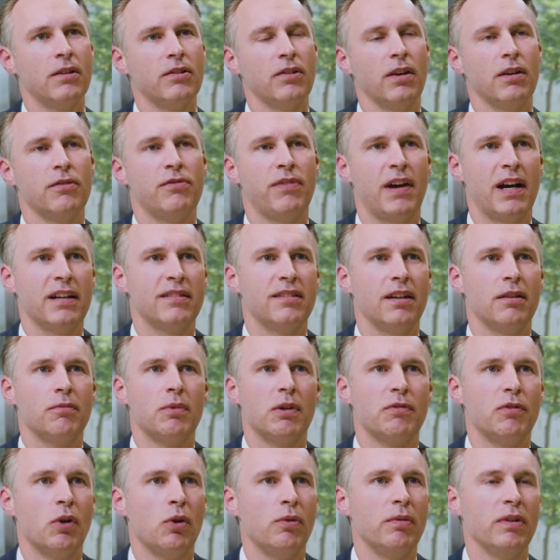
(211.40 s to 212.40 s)
So at FactSet, we've
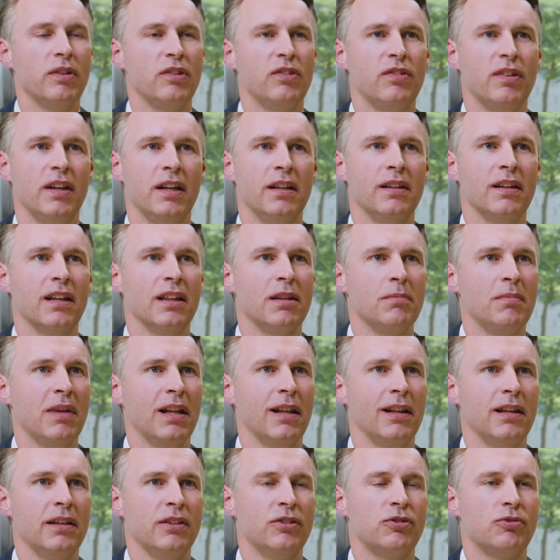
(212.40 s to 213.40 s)
always seen that the
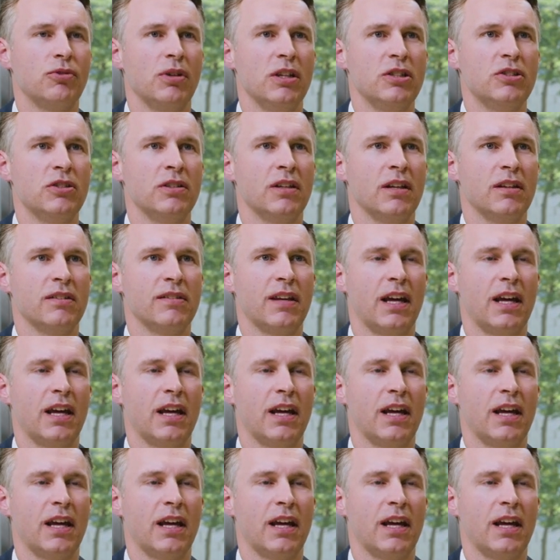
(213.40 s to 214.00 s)
Middle East region has